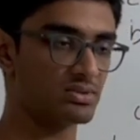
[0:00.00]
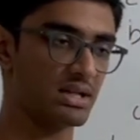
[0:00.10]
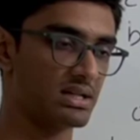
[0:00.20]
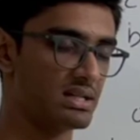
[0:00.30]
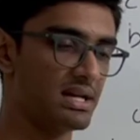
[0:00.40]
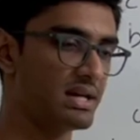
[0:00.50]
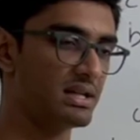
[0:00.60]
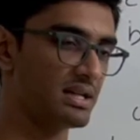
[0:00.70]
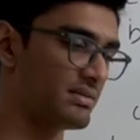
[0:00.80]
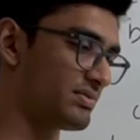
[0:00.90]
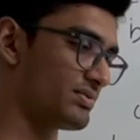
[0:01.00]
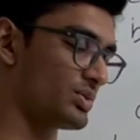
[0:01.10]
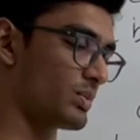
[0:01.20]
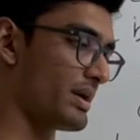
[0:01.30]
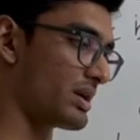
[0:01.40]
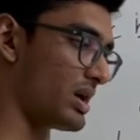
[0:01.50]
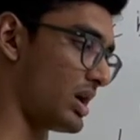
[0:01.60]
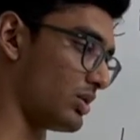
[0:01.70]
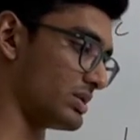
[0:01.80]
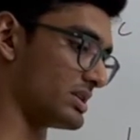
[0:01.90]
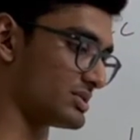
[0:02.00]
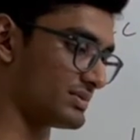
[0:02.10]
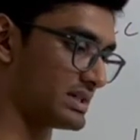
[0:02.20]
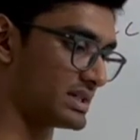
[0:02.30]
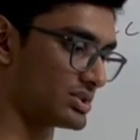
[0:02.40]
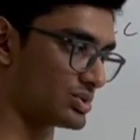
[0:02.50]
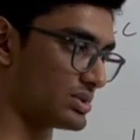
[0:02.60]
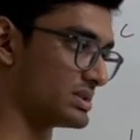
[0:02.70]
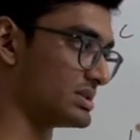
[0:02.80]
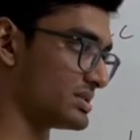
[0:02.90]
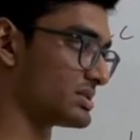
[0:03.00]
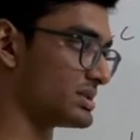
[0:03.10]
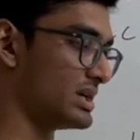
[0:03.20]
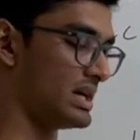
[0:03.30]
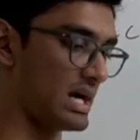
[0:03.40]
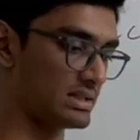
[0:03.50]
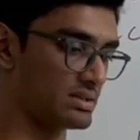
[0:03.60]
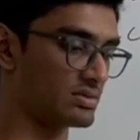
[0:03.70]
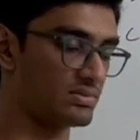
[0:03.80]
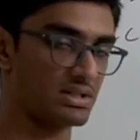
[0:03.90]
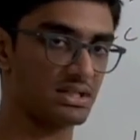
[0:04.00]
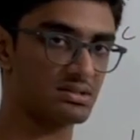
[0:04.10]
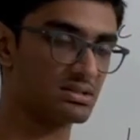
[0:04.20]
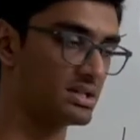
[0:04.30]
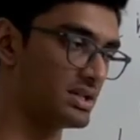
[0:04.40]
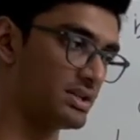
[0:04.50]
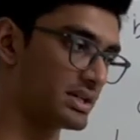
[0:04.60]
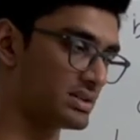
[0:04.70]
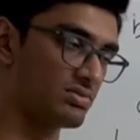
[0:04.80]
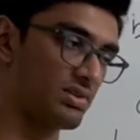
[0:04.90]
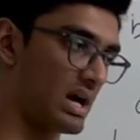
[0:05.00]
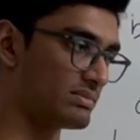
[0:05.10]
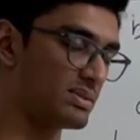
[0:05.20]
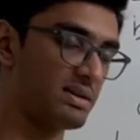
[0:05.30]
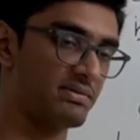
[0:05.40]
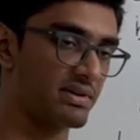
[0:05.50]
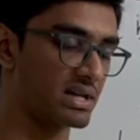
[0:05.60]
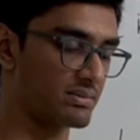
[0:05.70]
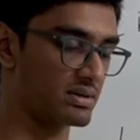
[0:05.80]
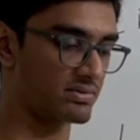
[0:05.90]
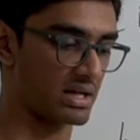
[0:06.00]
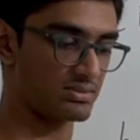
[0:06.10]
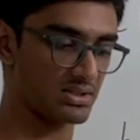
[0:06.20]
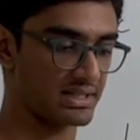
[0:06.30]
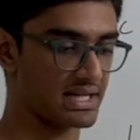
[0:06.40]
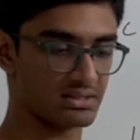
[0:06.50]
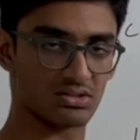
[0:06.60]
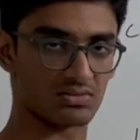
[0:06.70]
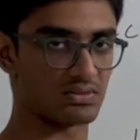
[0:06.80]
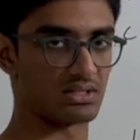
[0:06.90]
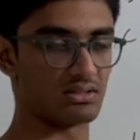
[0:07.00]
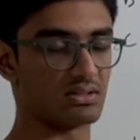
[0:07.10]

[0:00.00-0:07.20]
So at the end, if no matter how disfigured this word is, you can swap them infinite number of times. You'll get this word.